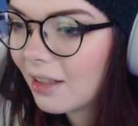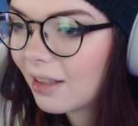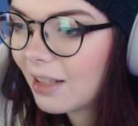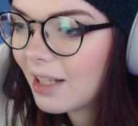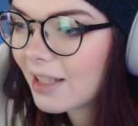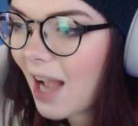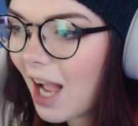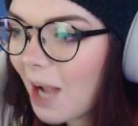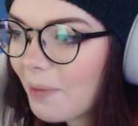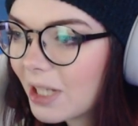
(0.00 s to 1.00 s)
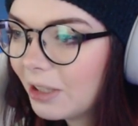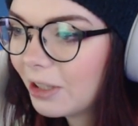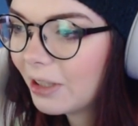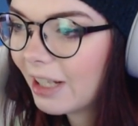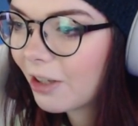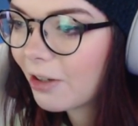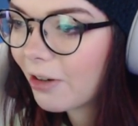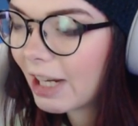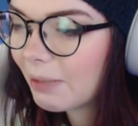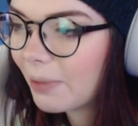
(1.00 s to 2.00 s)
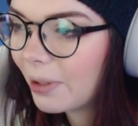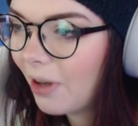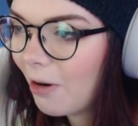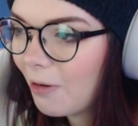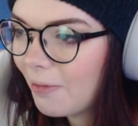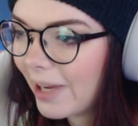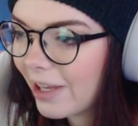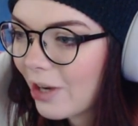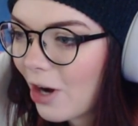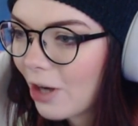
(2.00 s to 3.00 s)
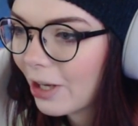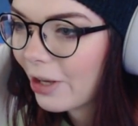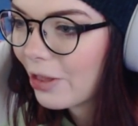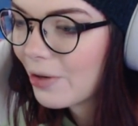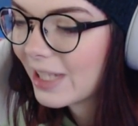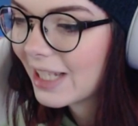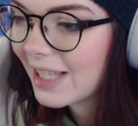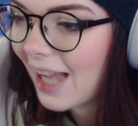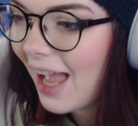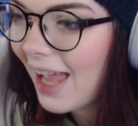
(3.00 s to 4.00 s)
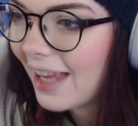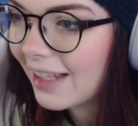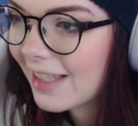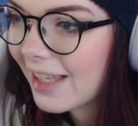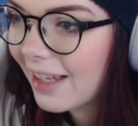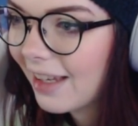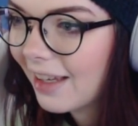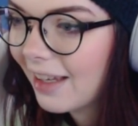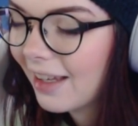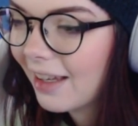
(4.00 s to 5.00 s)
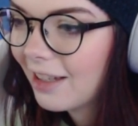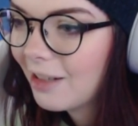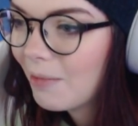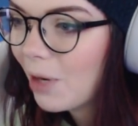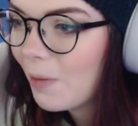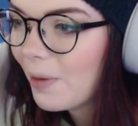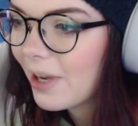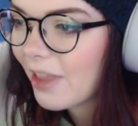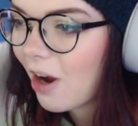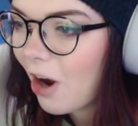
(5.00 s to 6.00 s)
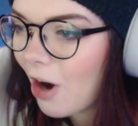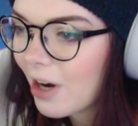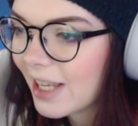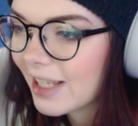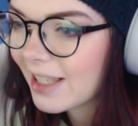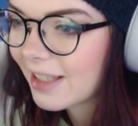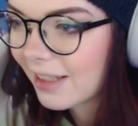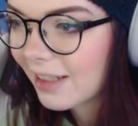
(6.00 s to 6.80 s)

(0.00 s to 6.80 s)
That's absolutely incredible. Oh my god, look at those designs. Boba, the artist. This